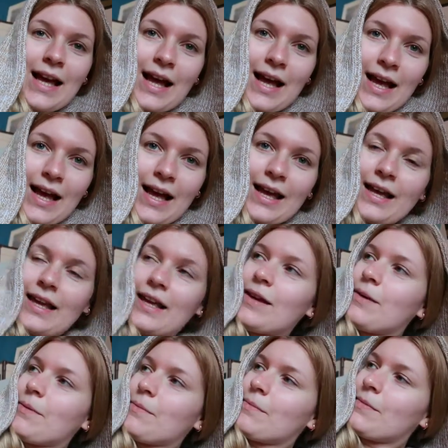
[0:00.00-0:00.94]

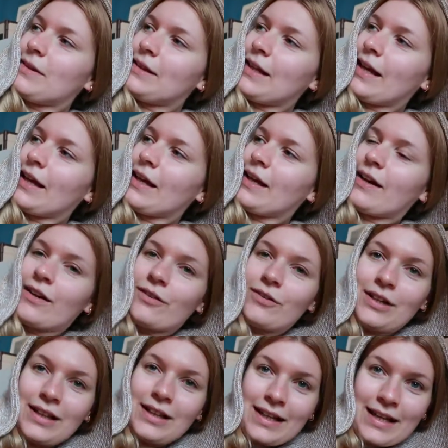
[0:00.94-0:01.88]
I'm like
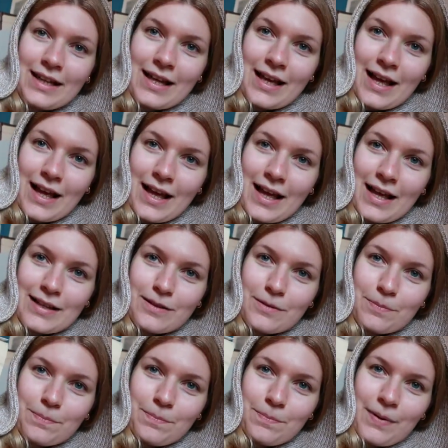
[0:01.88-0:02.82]
currently at